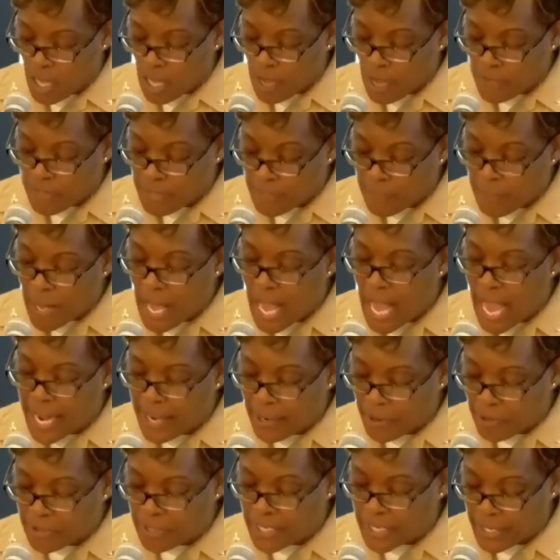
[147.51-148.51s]
of the
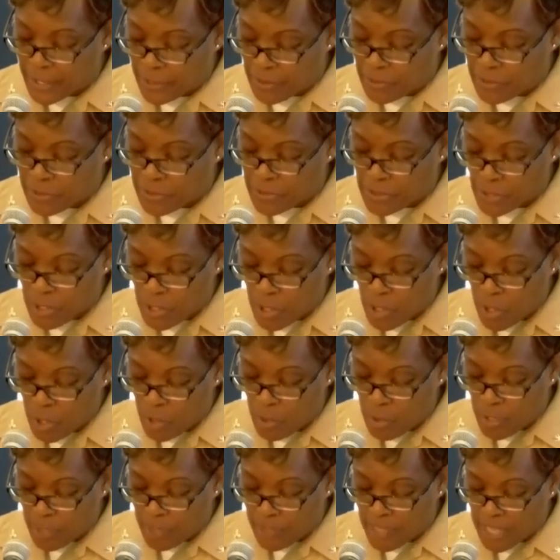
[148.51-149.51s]
pioneers
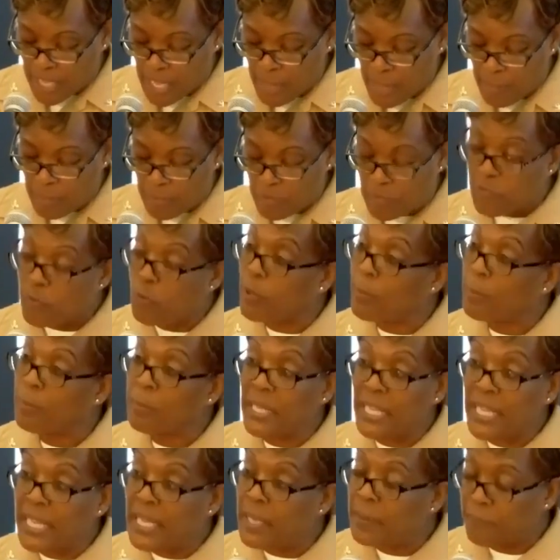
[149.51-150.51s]
who have come before
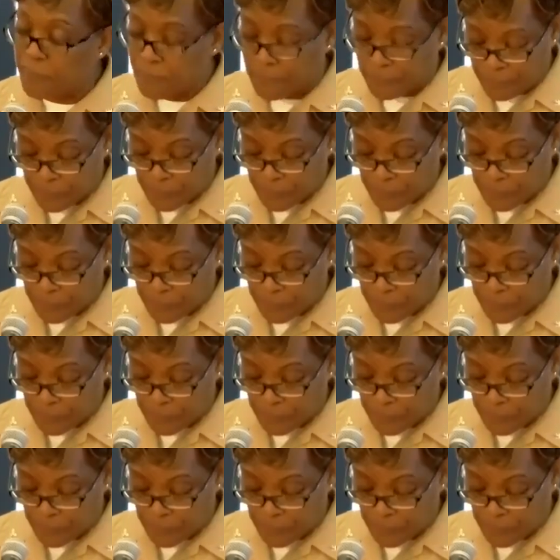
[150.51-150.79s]
me,